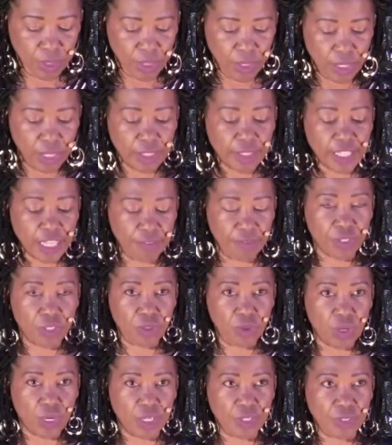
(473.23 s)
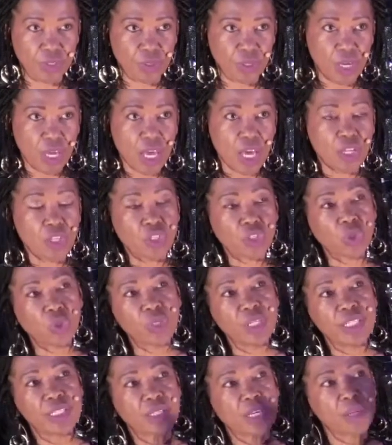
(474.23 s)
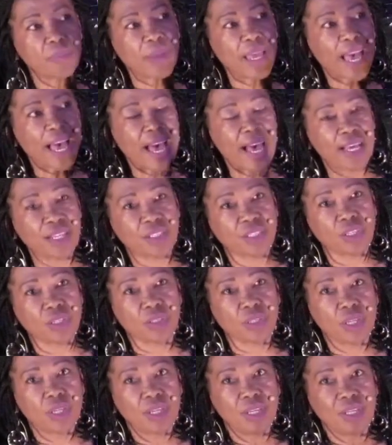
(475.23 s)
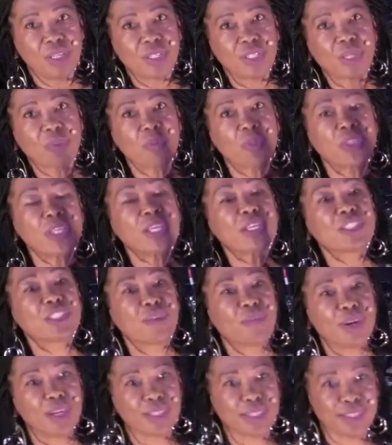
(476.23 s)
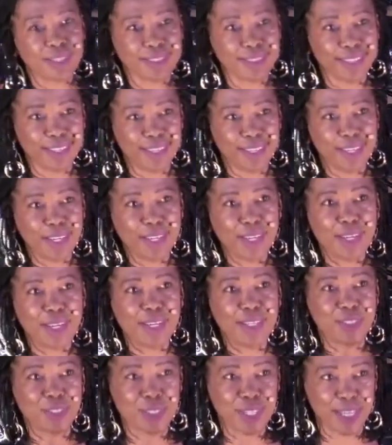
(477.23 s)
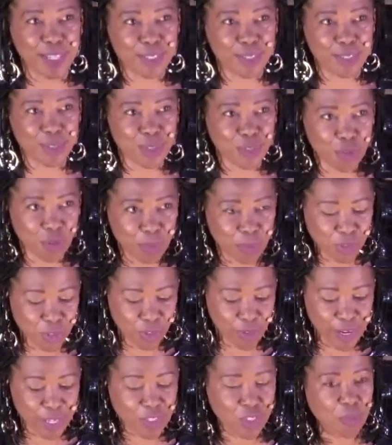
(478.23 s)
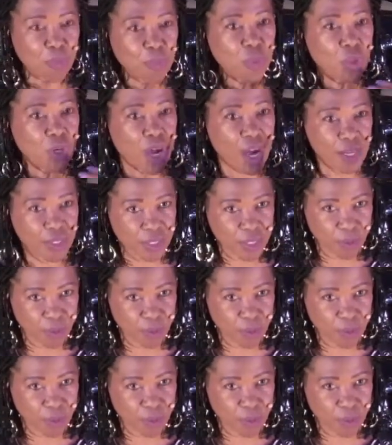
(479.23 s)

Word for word: He'll give it to us. And so He's going to be asking some things of us in today's scripture, right, to put on